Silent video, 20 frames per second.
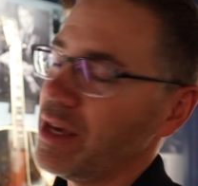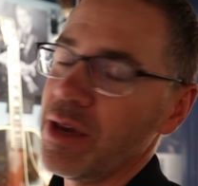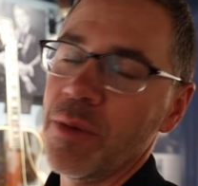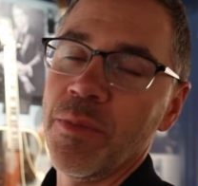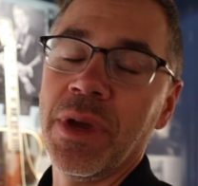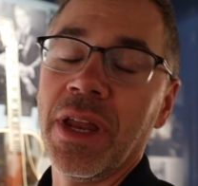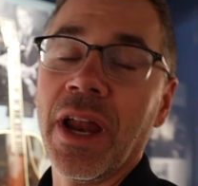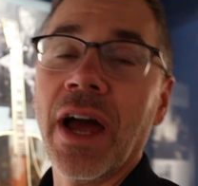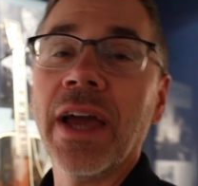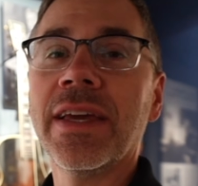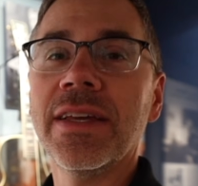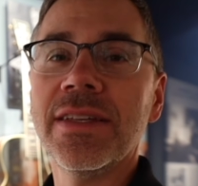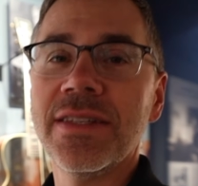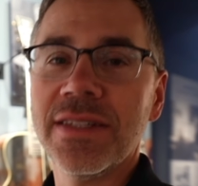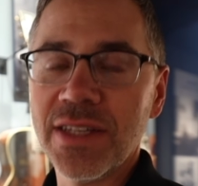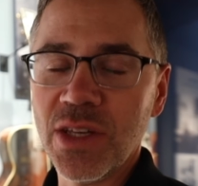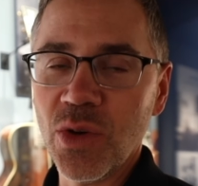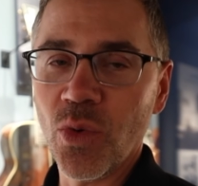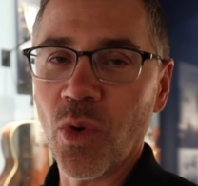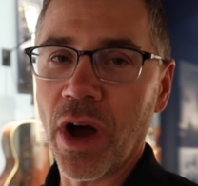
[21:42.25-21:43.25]
I mean, I can
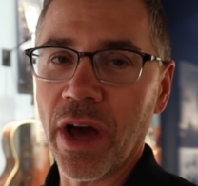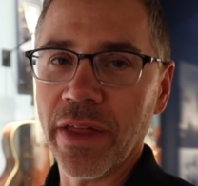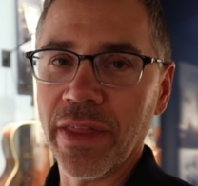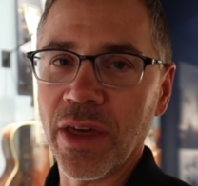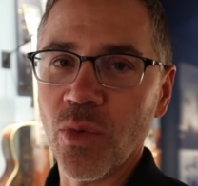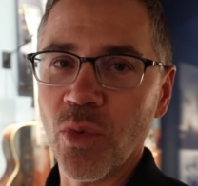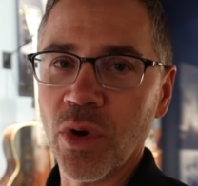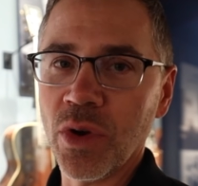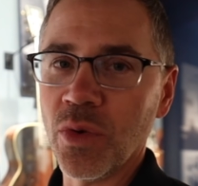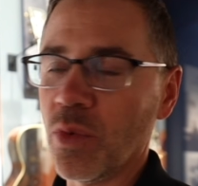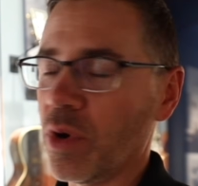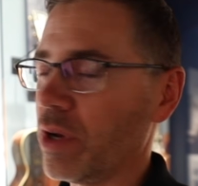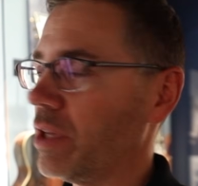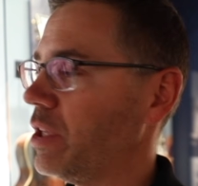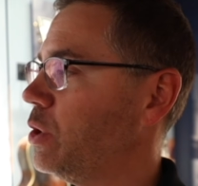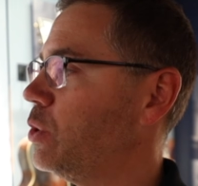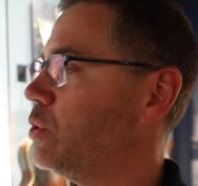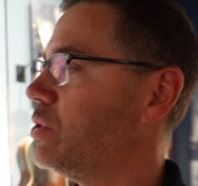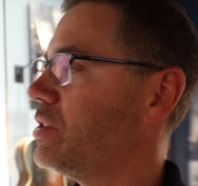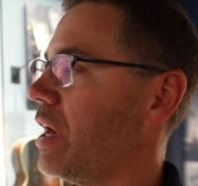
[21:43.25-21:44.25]
see why they wouldn't want to
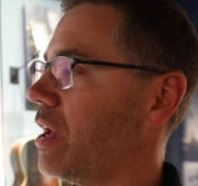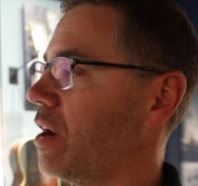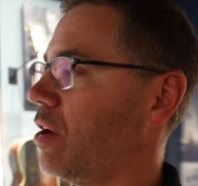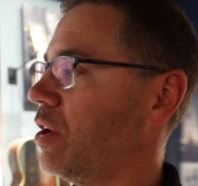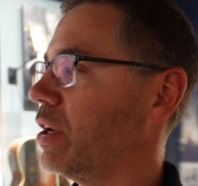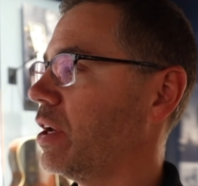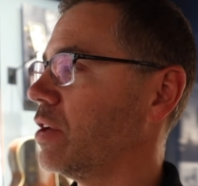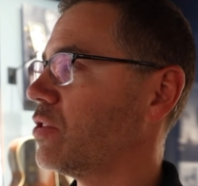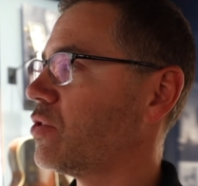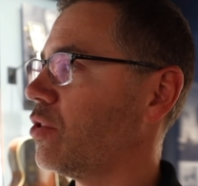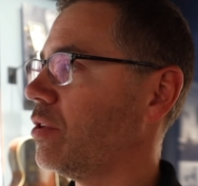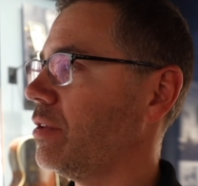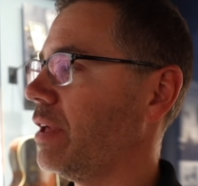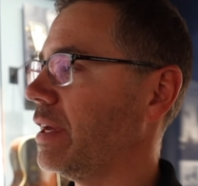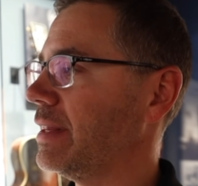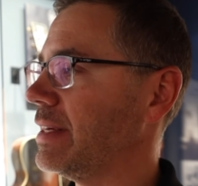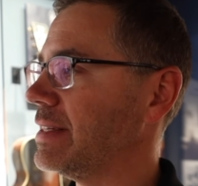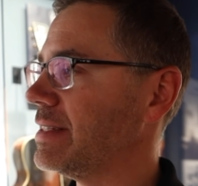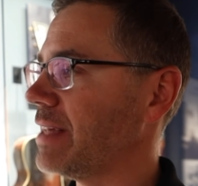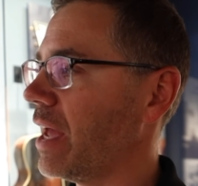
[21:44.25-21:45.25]
use that on a guitar
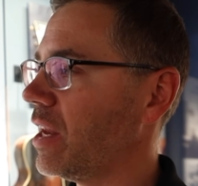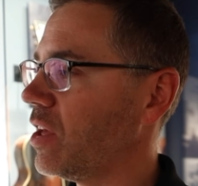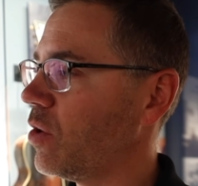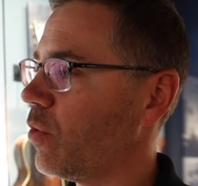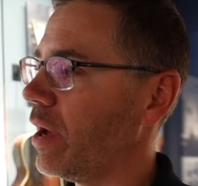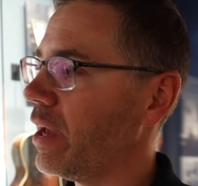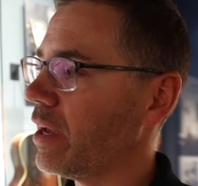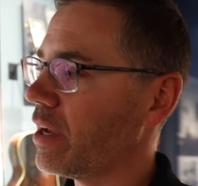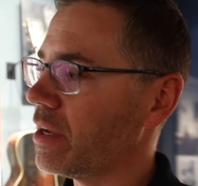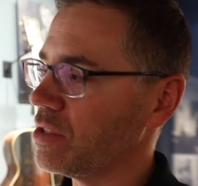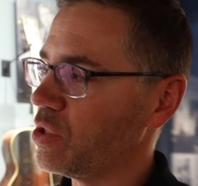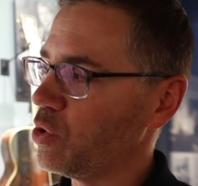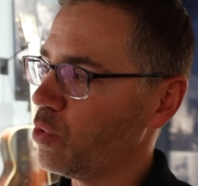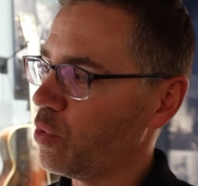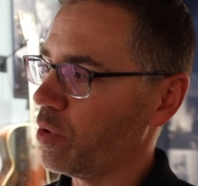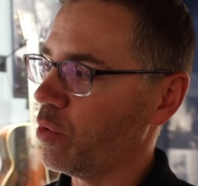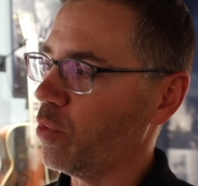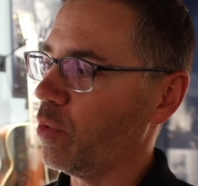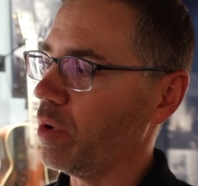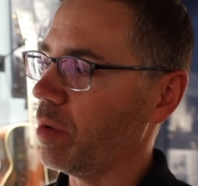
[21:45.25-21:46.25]
like this anyway, because you
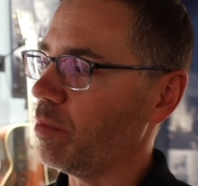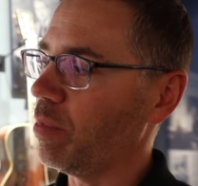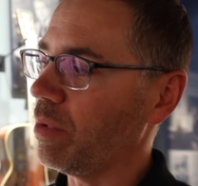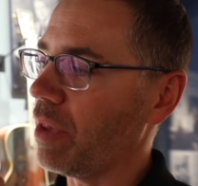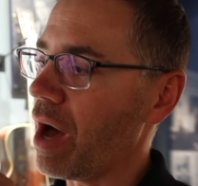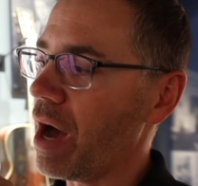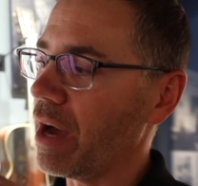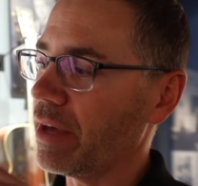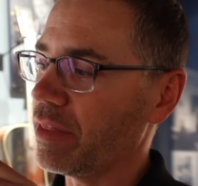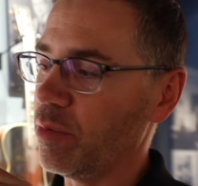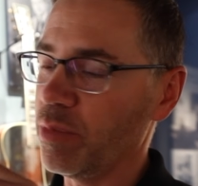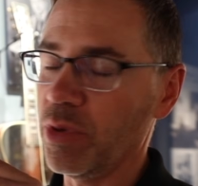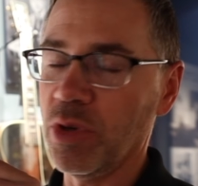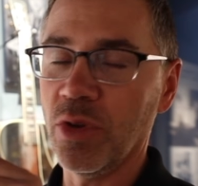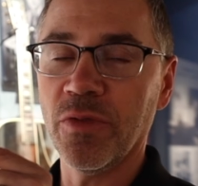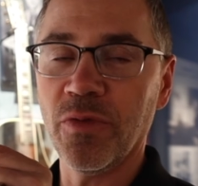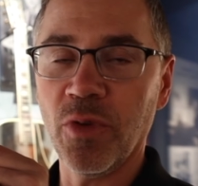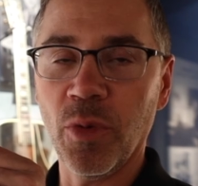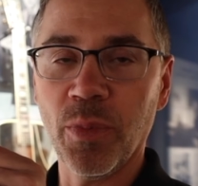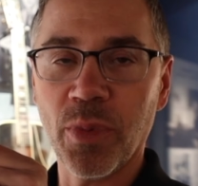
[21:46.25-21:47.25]
wouldn't want to block the
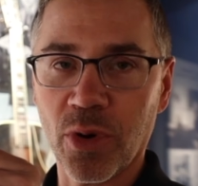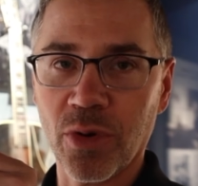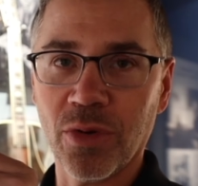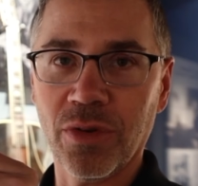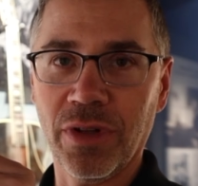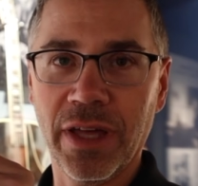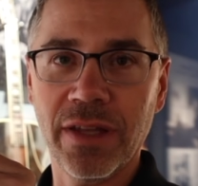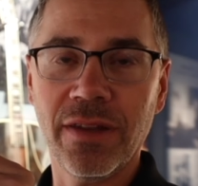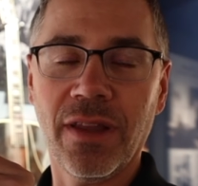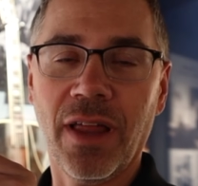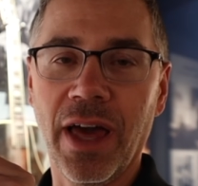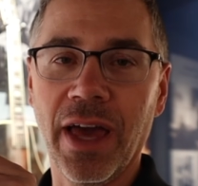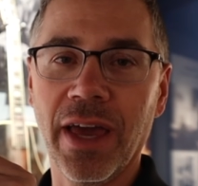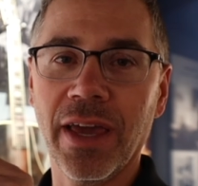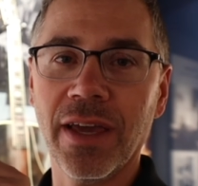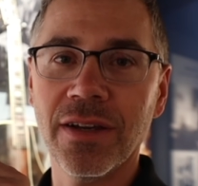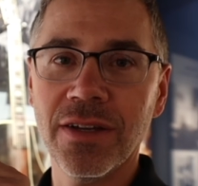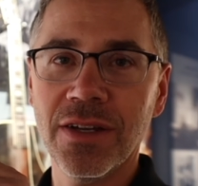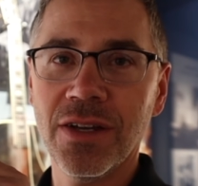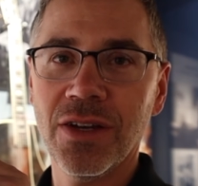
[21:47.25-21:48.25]
beautiful pearl
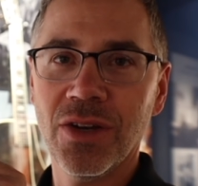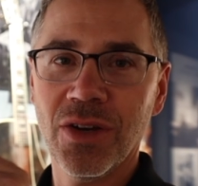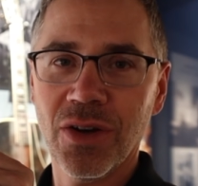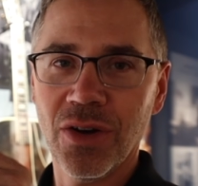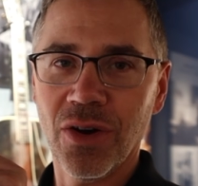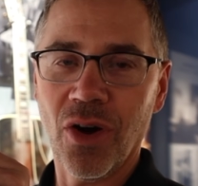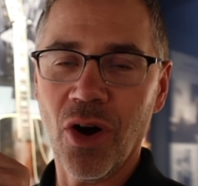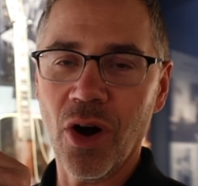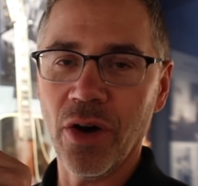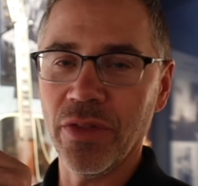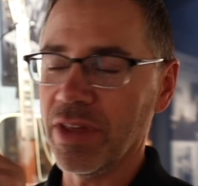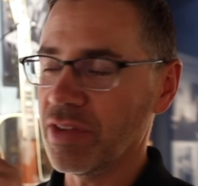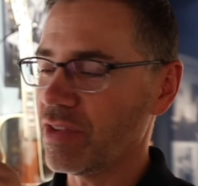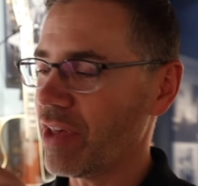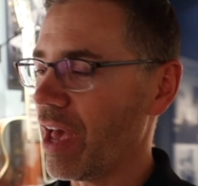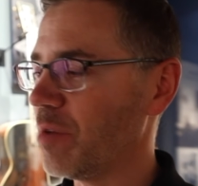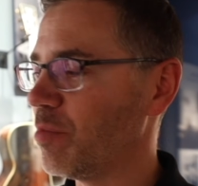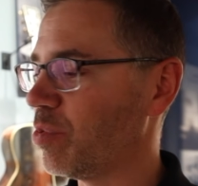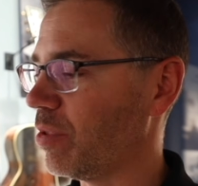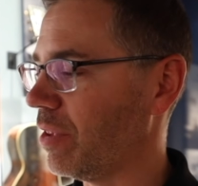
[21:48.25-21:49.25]
inlay on this
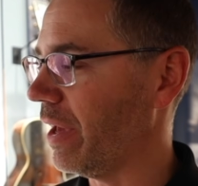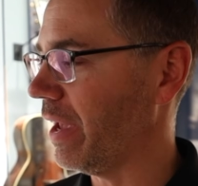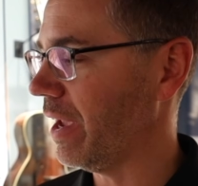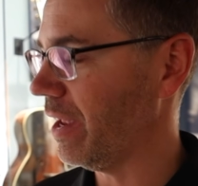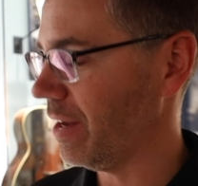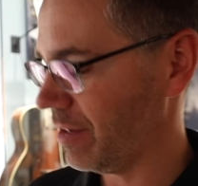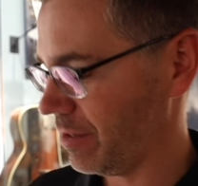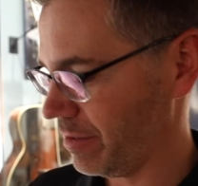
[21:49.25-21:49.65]
head plate.